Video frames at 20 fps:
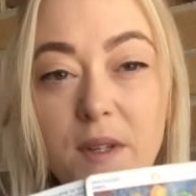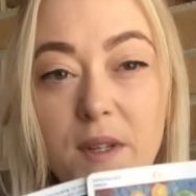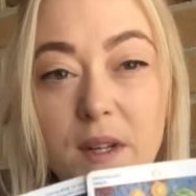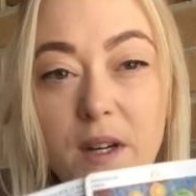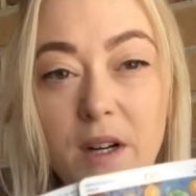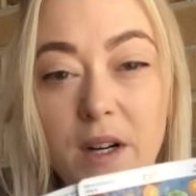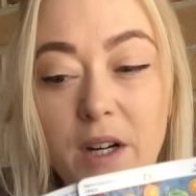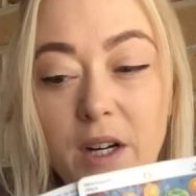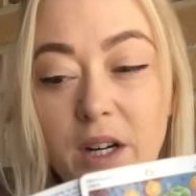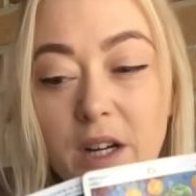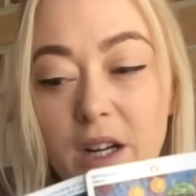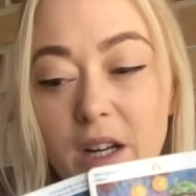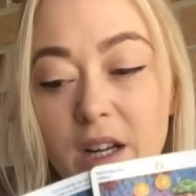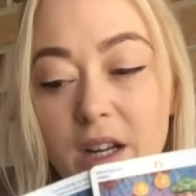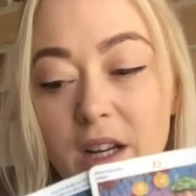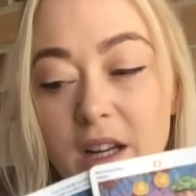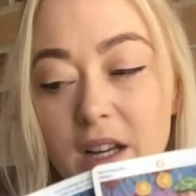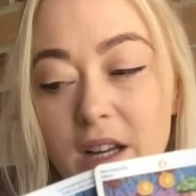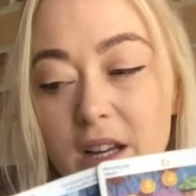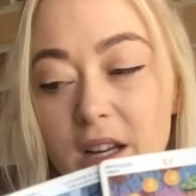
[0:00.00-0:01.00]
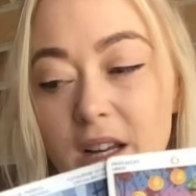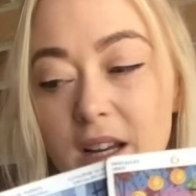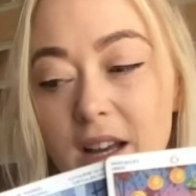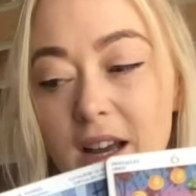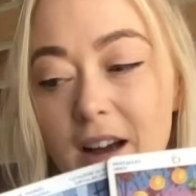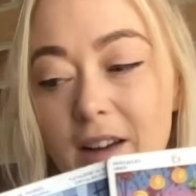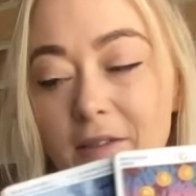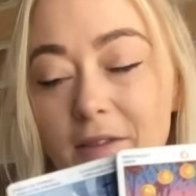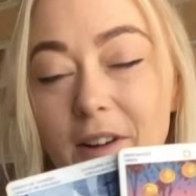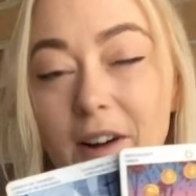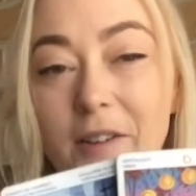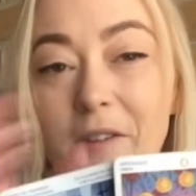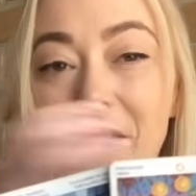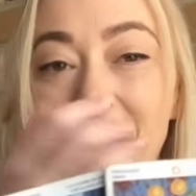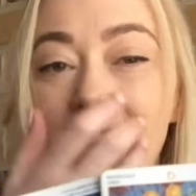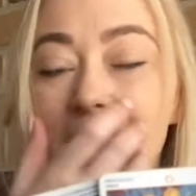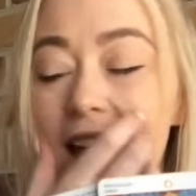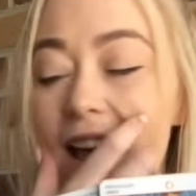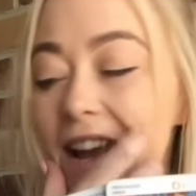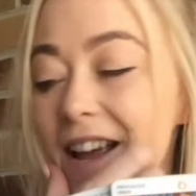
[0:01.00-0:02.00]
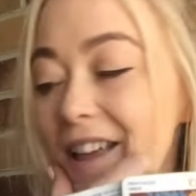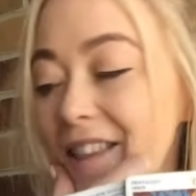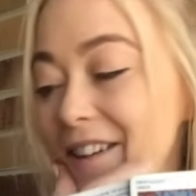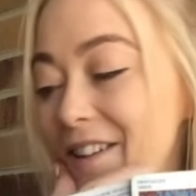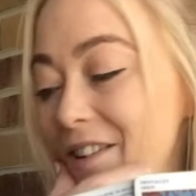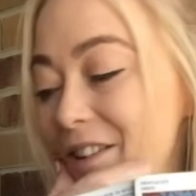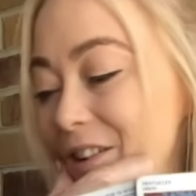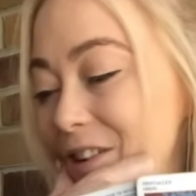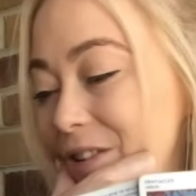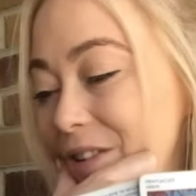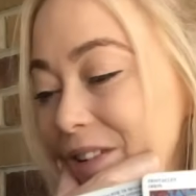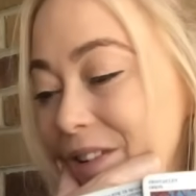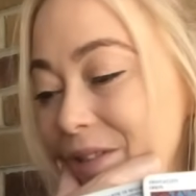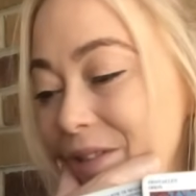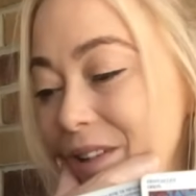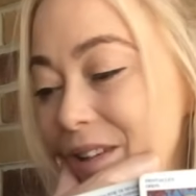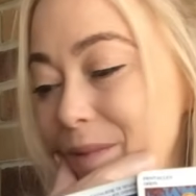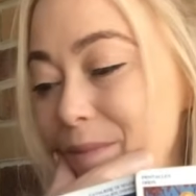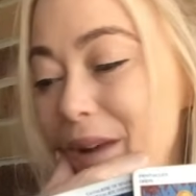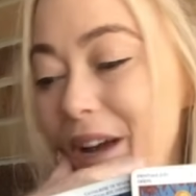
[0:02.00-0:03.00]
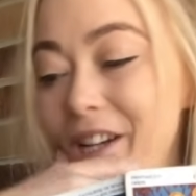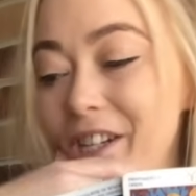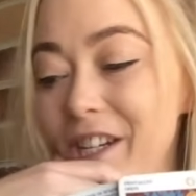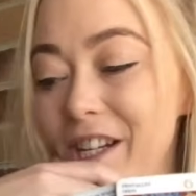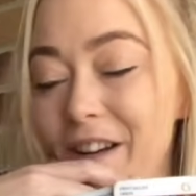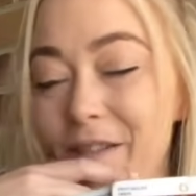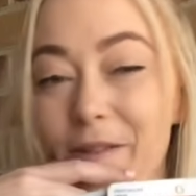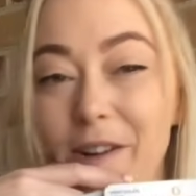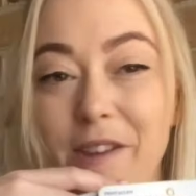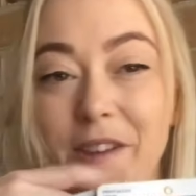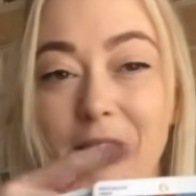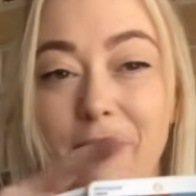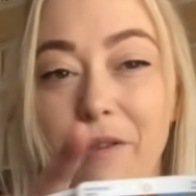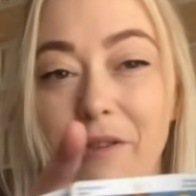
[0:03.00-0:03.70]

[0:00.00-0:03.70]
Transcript: So I've, I really like how the oracles are really matching everything.